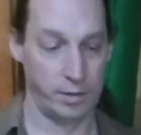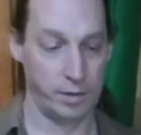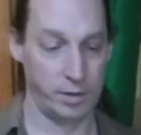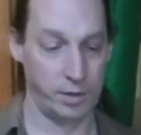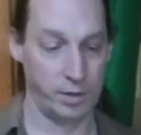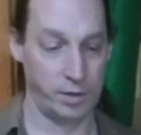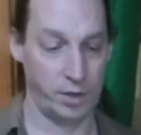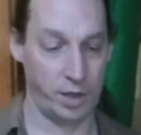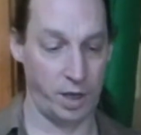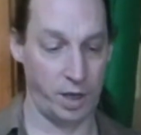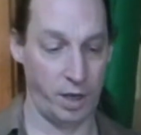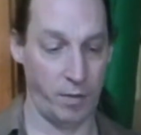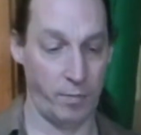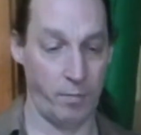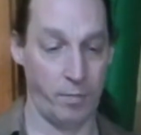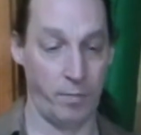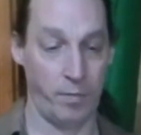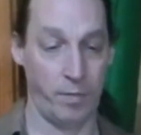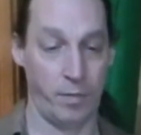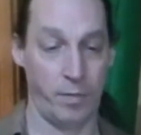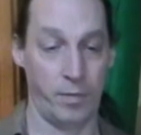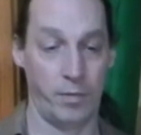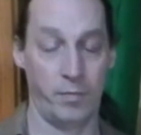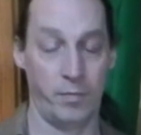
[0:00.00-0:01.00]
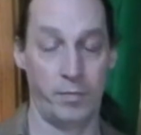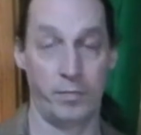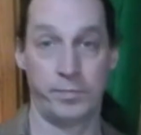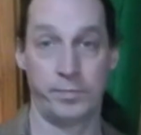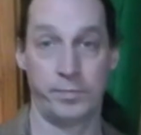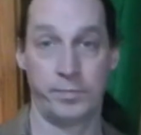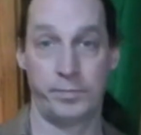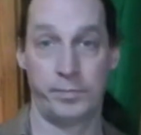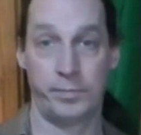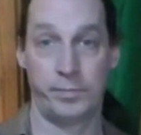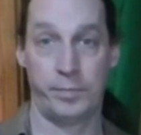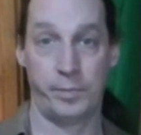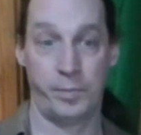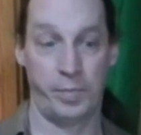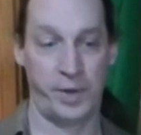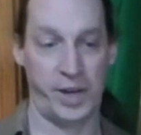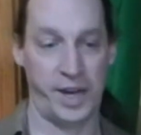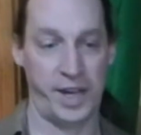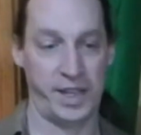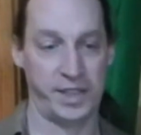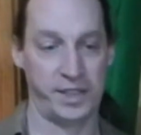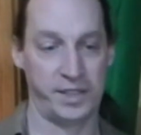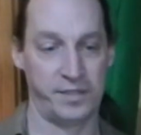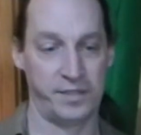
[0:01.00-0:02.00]
some
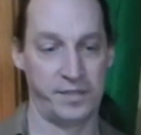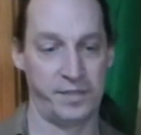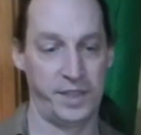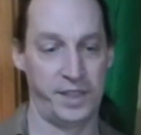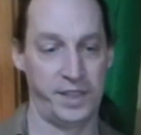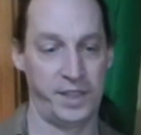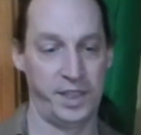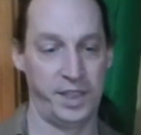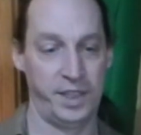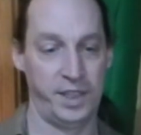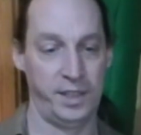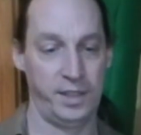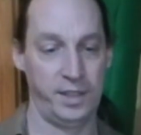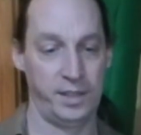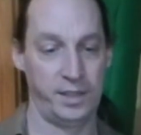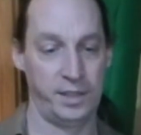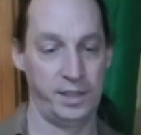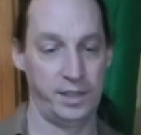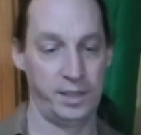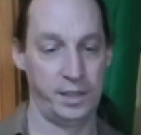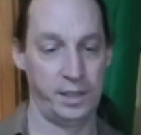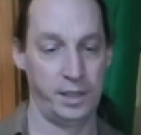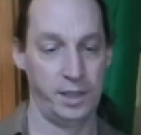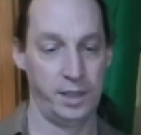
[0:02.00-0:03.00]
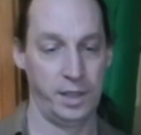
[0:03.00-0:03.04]
brass fittings,